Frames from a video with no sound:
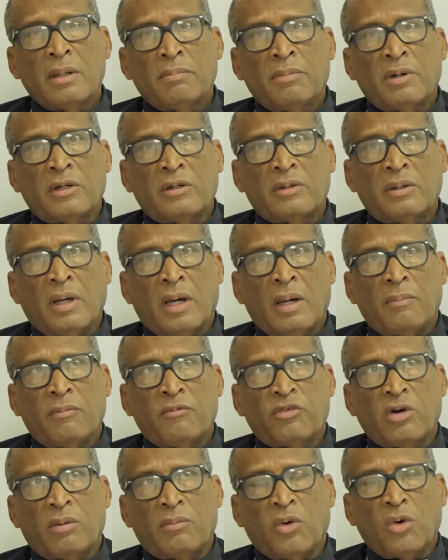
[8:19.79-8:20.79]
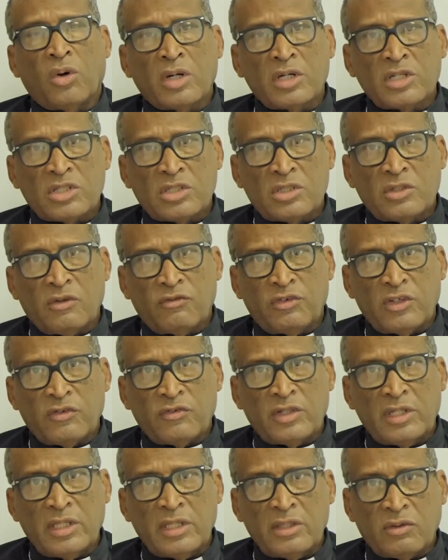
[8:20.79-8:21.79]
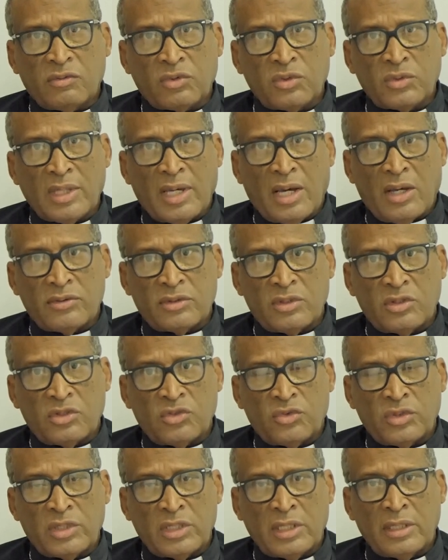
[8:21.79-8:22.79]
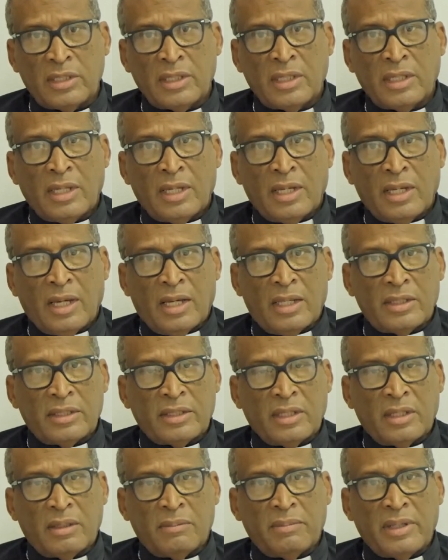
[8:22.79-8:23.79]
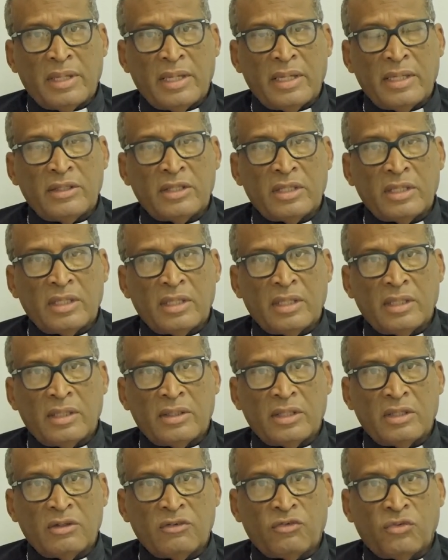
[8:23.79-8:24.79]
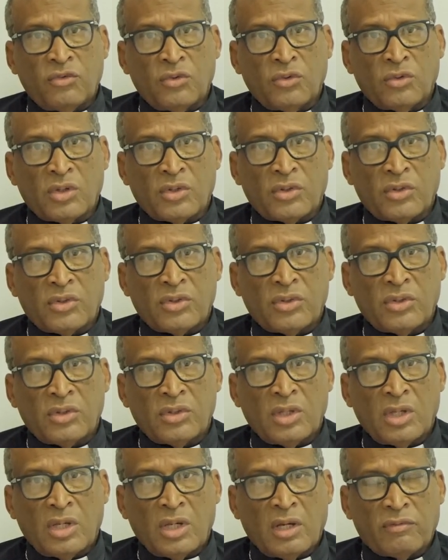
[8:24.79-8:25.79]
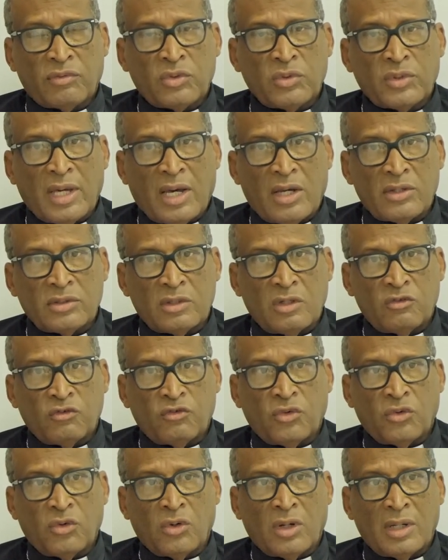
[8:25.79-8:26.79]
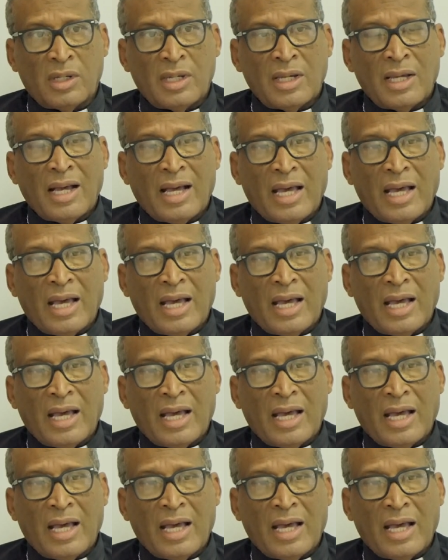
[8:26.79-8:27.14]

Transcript: but from August 15th of 2003 until May the 4th of 2004,